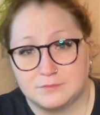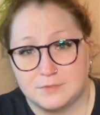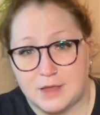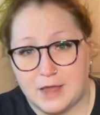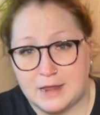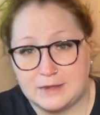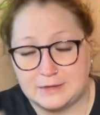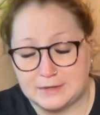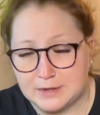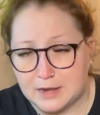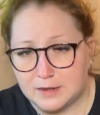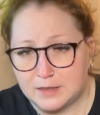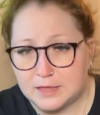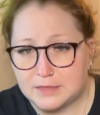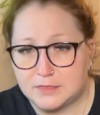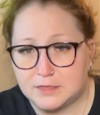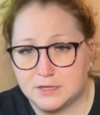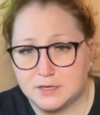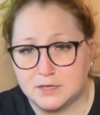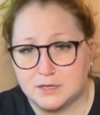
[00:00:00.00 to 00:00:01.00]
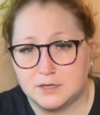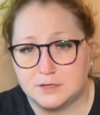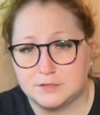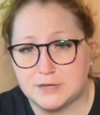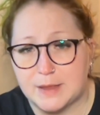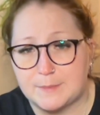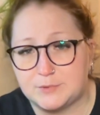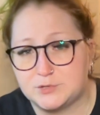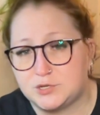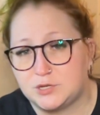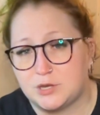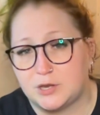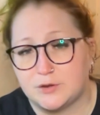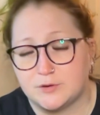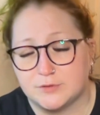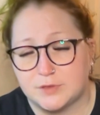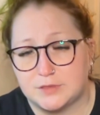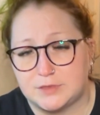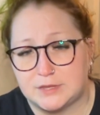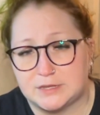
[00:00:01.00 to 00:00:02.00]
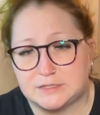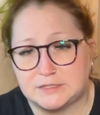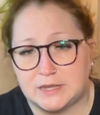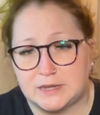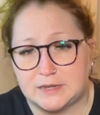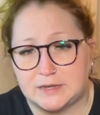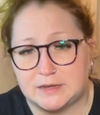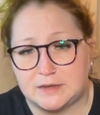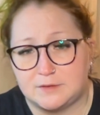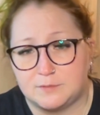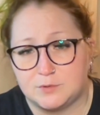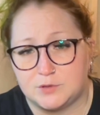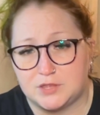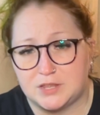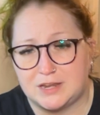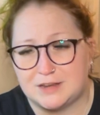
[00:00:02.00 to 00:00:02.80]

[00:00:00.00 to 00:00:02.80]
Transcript: I did not like the tapestry needle that they sent in with it.